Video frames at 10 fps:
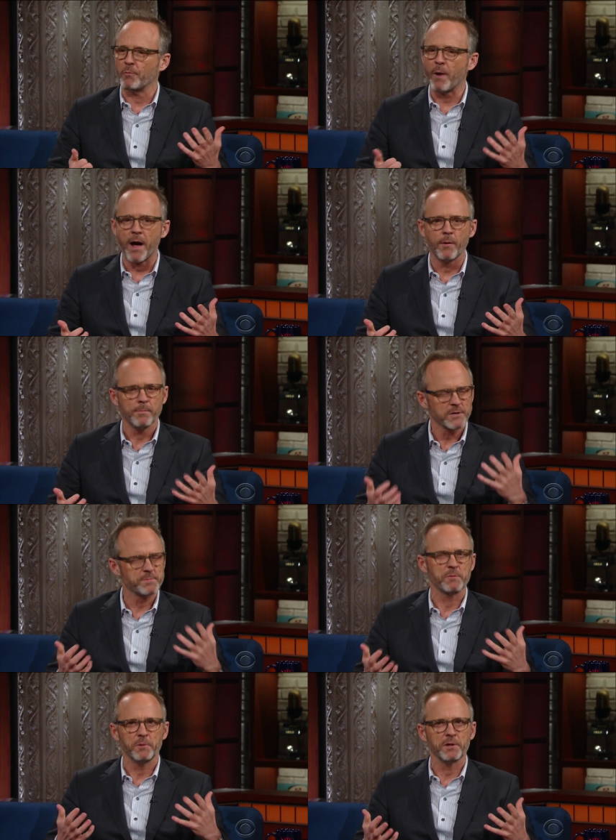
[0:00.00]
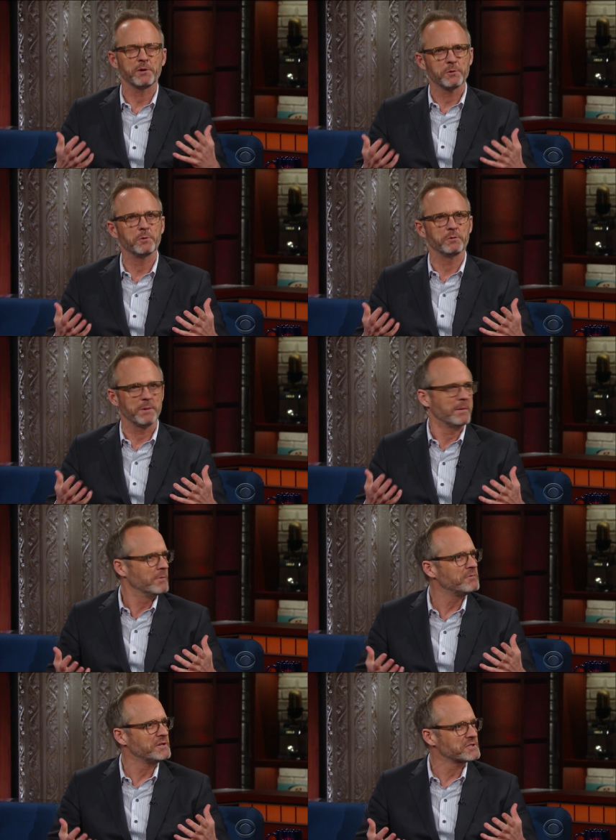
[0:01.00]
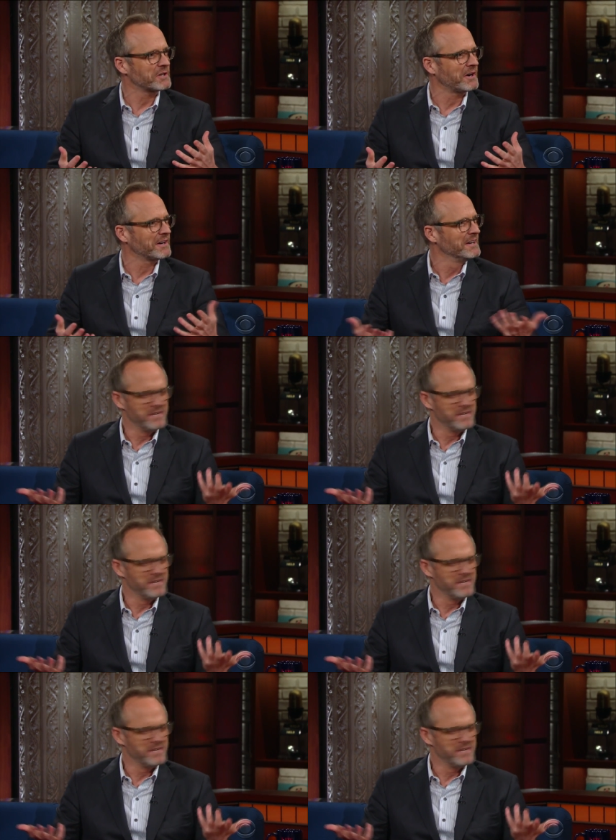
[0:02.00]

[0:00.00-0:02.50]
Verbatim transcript: wow, it must be really cool to be a movie star.